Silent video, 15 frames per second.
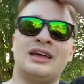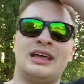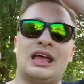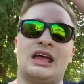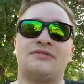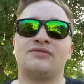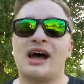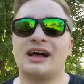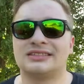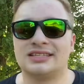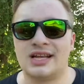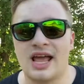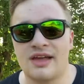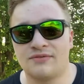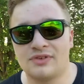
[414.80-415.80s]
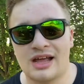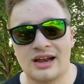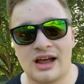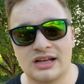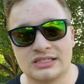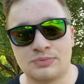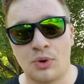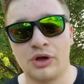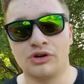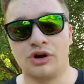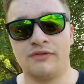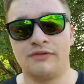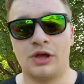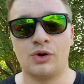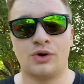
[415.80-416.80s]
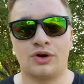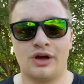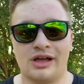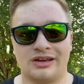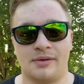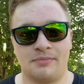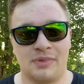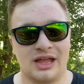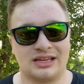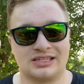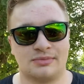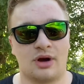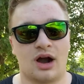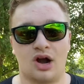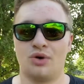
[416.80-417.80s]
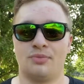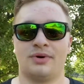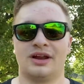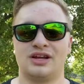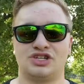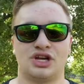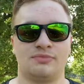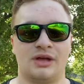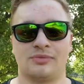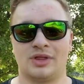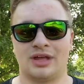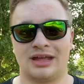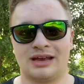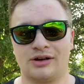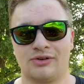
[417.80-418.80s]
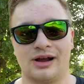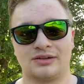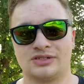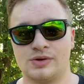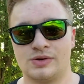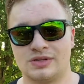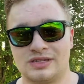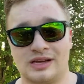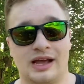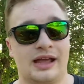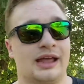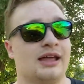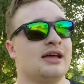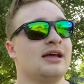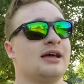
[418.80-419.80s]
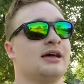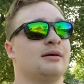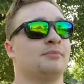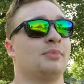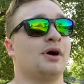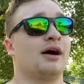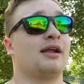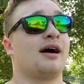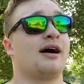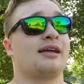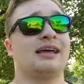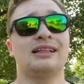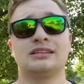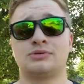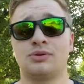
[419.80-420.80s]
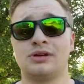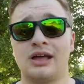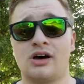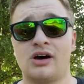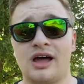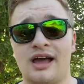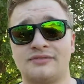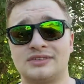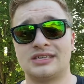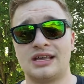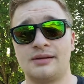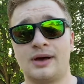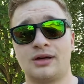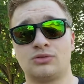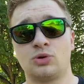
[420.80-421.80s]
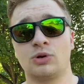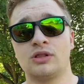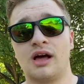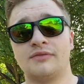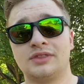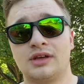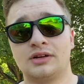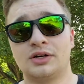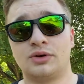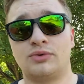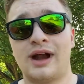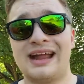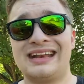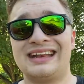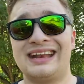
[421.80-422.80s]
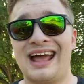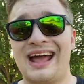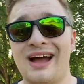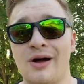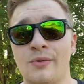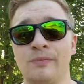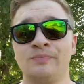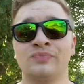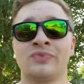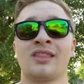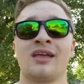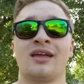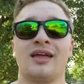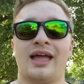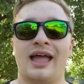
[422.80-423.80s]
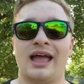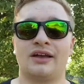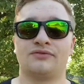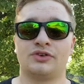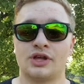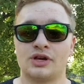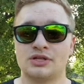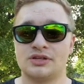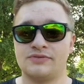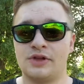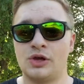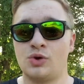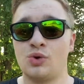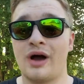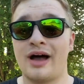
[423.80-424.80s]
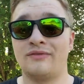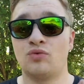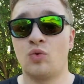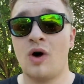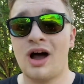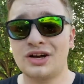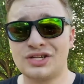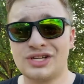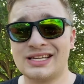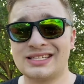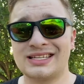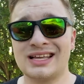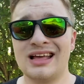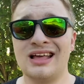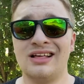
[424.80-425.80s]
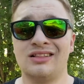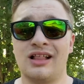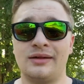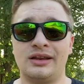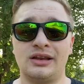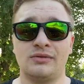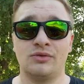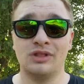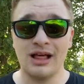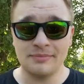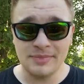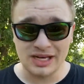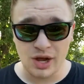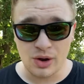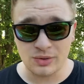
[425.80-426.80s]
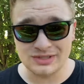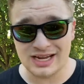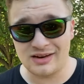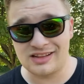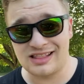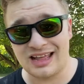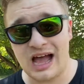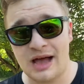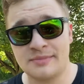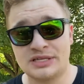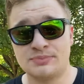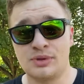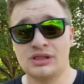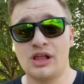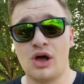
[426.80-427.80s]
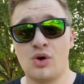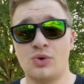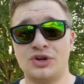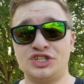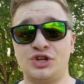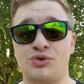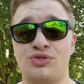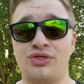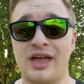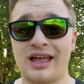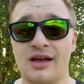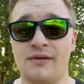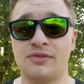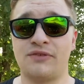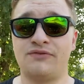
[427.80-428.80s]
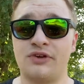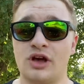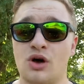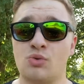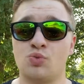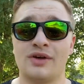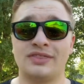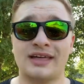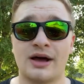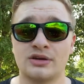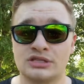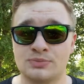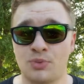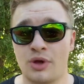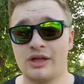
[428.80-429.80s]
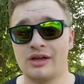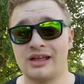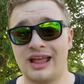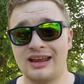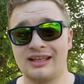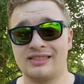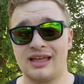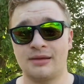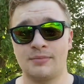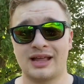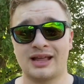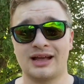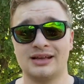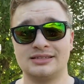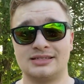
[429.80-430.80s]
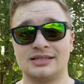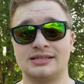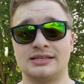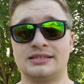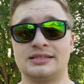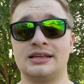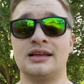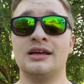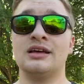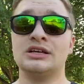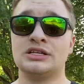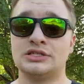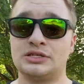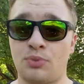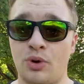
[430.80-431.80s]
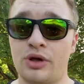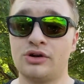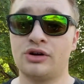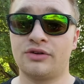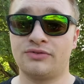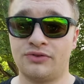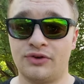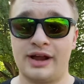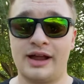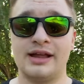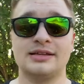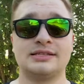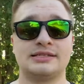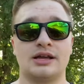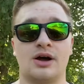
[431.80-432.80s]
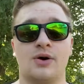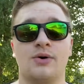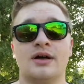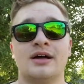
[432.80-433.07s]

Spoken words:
If not today for that non-spoiler review, it'll end up being tomorrow, but I should be able to get around to it tonight. But yeah, that's really all I have about Thor Love and Thunder right now. And for those of you who have watched it, let me know down in the comments below what you think of the film without spoiling anything, because this is spoiler-free, so